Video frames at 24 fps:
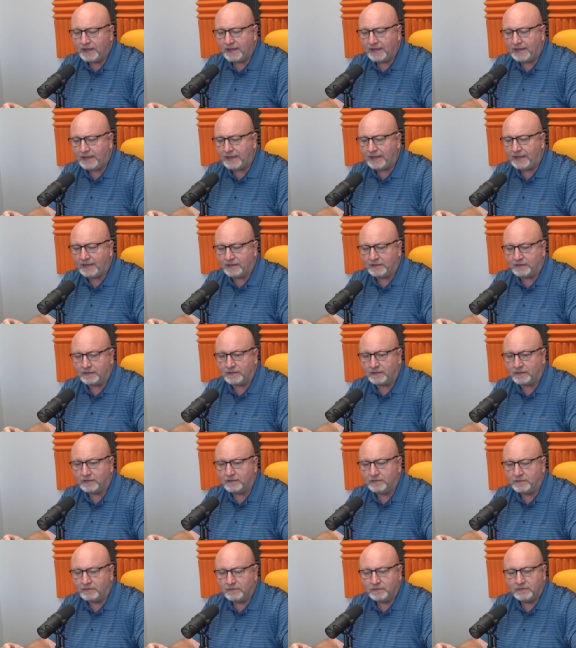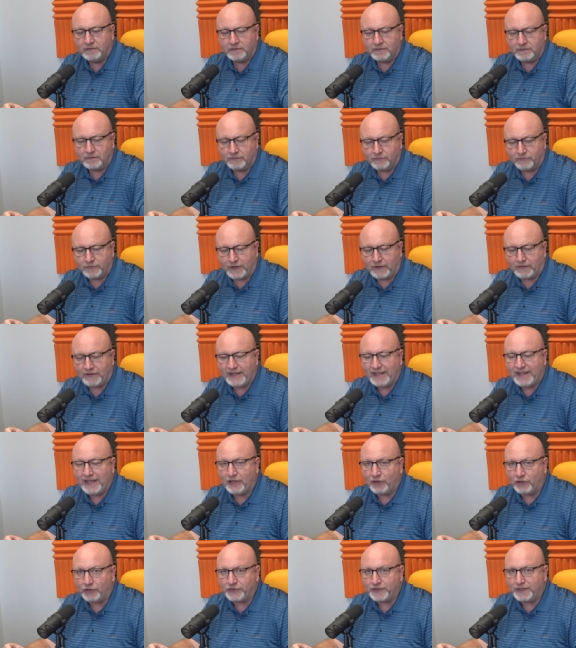and very
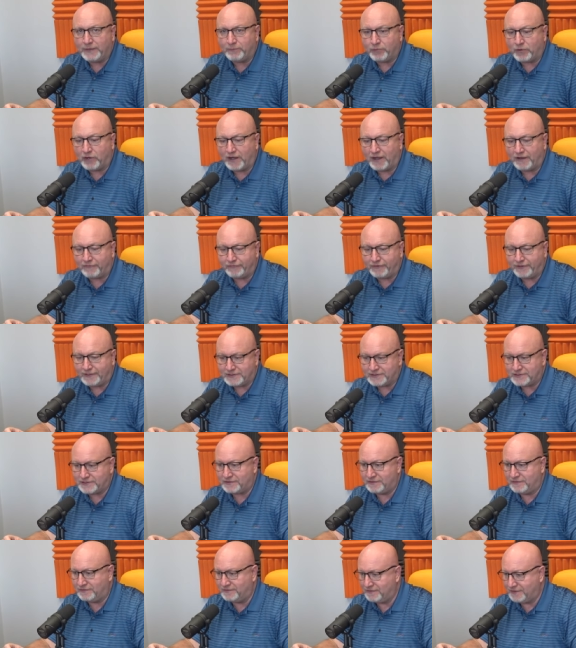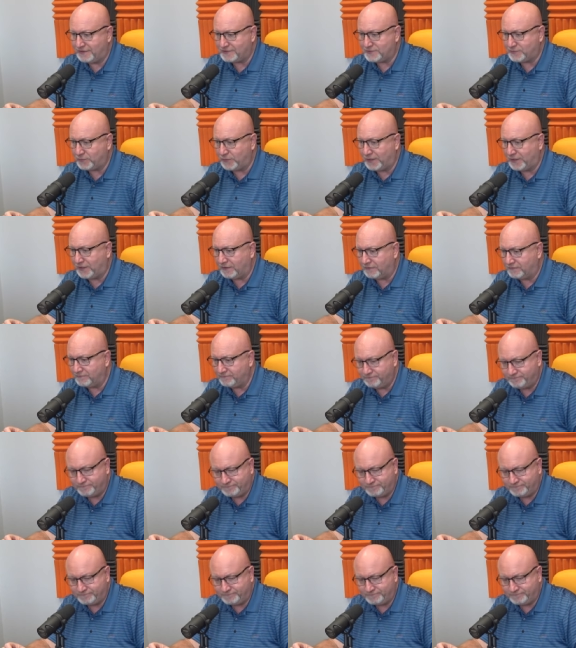healthy profits as well.